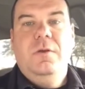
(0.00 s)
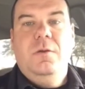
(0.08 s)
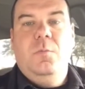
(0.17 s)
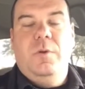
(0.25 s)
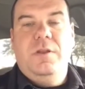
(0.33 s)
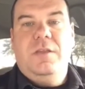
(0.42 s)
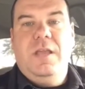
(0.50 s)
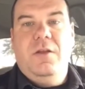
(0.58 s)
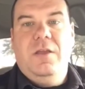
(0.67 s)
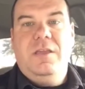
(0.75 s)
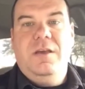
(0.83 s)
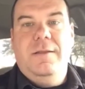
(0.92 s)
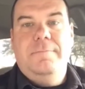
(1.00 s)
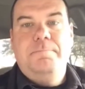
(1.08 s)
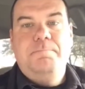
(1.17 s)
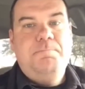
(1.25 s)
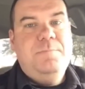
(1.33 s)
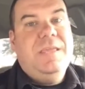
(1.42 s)
when you carry a gun.
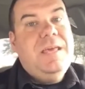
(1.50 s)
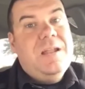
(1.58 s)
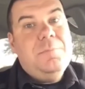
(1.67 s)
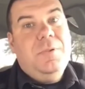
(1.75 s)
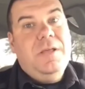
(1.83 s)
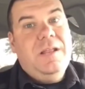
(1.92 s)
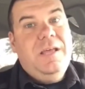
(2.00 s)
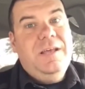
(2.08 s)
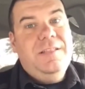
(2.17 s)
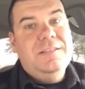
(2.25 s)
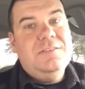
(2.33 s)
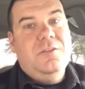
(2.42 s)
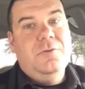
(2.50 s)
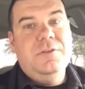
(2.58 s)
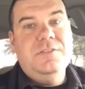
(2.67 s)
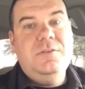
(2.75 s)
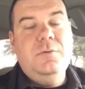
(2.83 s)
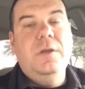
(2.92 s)
You've got to plan ahead. That's all there
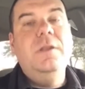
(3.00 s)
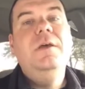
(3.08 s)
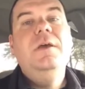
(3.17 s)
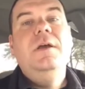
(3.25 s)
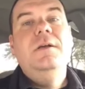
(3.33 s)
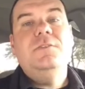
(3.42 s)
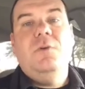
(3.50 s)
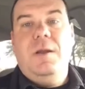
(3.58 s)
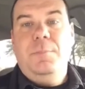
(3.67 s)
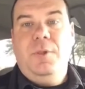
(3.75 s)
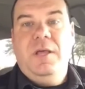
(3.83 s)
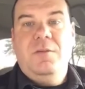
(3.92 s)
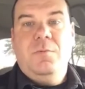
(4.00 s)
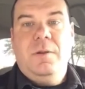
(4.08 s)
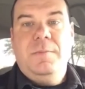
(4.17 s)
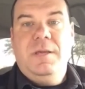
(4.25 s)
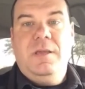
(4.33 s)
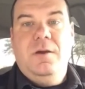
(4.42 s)
is to it. So I plan where
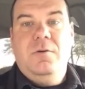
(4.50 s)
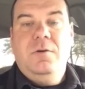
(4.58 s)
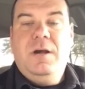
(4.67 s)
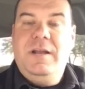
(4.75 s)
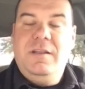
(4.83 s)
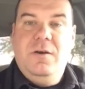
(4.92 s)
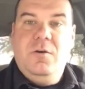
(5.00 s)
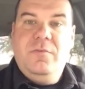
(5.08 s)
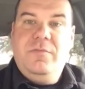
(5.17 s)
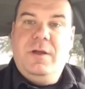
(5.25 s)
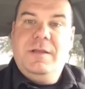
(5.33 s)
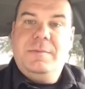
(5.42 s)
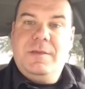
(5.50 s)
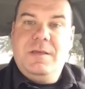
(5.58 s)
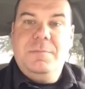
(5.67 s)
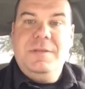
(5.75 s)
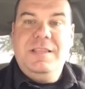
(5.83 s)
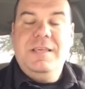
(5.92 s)
I'm going to go. I know if I'm
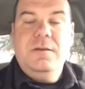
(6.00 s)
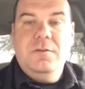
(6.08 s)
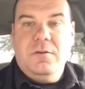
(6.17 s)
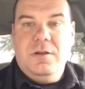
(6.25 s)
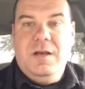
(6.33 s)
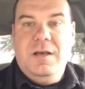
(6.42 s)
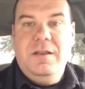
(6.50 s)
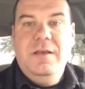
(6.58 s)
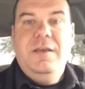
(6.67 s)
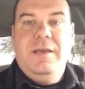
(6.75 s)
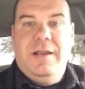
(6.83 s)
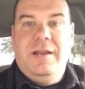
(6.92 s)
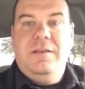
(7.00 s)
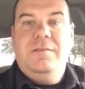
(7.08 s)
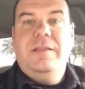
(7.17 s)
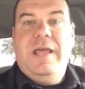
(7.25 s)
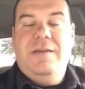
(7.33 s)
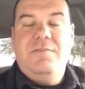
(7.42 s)
going to be legal or not. And I
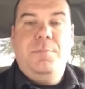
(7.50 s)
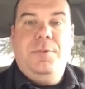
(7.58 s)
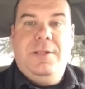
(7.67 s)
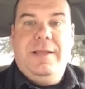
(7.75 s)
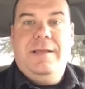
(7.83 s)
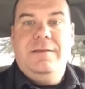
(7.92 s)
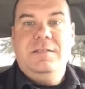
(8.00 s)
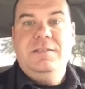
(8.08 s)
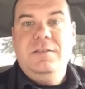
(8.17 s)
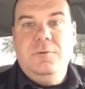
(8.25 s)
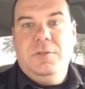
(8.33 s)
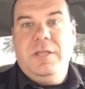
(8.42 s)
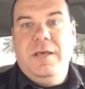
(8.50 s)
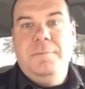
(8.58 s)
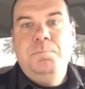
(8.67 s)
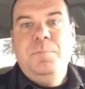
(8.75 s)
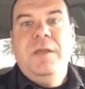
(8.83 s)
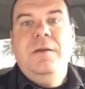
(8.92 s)
have a plan to deal with that.
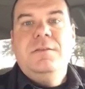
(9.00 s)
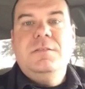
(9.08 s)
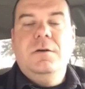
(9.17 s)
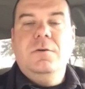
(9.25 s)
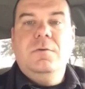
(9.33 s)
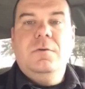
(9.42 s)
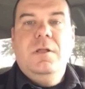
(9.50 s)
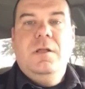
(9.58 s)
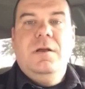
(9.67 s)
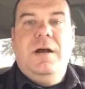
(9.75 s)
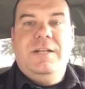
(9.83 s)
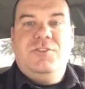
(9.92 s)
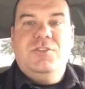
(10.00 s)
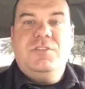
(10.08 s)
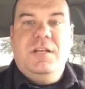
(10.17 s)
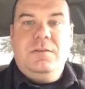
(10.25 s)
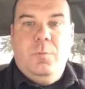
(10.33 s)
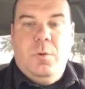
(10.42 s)
So I
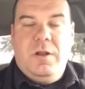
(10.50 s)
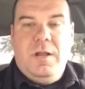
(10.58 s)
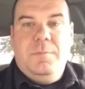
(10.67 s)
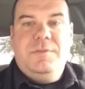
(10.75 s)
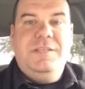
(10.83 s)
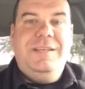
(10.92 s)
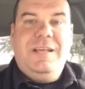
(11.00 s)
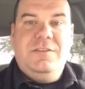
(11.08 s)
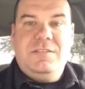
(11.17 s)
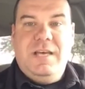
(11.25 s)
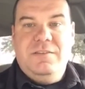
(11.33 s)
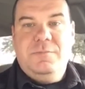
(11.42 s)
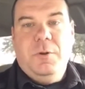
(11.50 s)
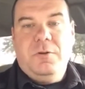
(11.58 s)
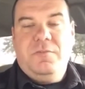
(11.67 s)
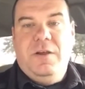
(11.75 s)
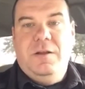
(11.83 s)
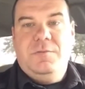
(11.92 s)
just got to work. I'm sitting outside of
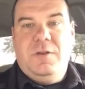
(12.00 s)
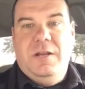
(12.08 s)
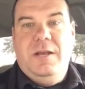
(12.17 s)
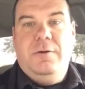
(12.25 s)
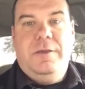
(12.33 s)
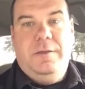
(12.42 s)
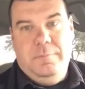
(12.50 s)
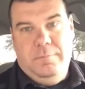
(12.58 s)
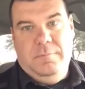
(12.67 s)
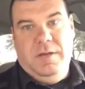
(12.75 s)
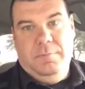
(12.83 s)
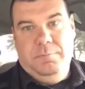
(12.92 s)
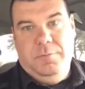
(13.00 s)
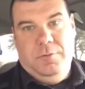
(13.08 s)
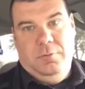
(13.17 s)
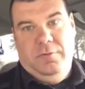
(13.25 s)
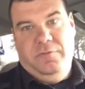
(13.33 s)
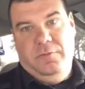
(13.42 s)
Sparks Firearms right now in my
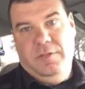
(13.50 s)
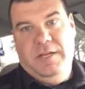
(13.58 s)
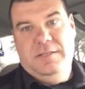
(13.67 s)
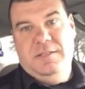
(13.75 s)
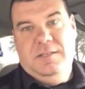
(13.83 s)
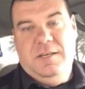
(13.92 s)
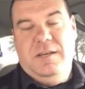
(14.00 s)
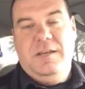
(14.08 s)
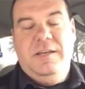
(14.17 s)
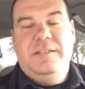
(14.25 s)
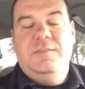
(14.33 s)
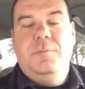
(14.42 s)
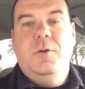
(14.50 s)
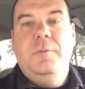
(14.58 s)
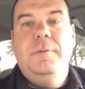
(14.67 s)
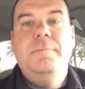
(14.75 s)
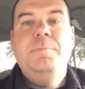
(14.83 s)
beautiful 1999 Suburban.